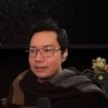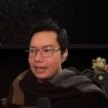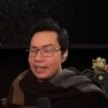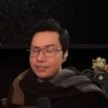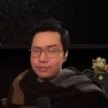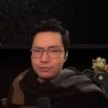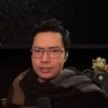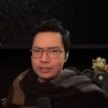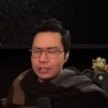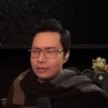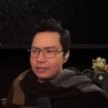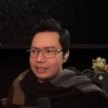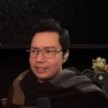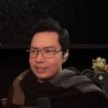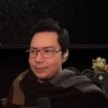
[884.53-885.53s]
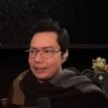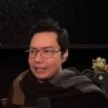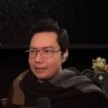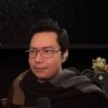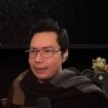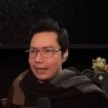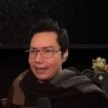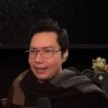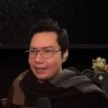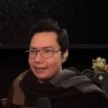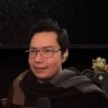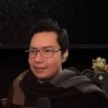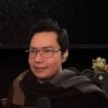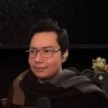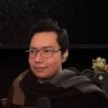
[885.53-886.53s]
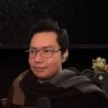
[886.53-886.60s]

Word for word: Extra tokens being paid